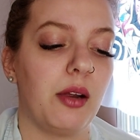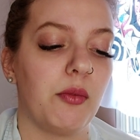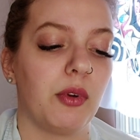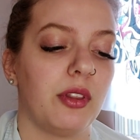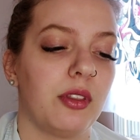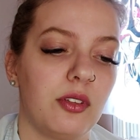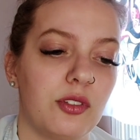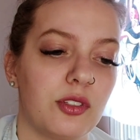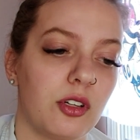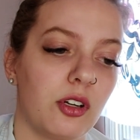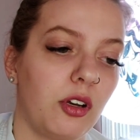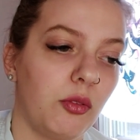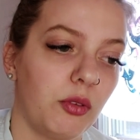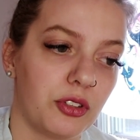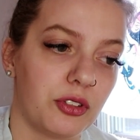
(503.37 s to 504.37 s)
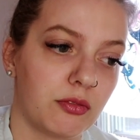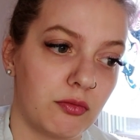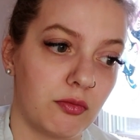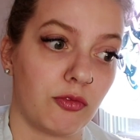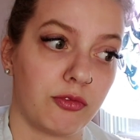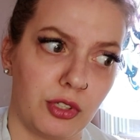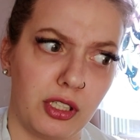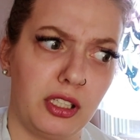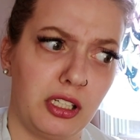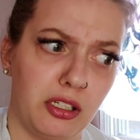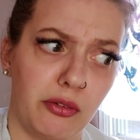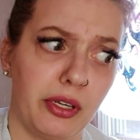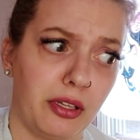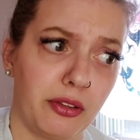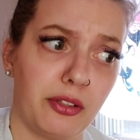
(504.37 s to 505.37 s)
well, this girl was really
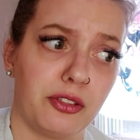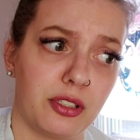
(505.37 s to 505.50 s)
going through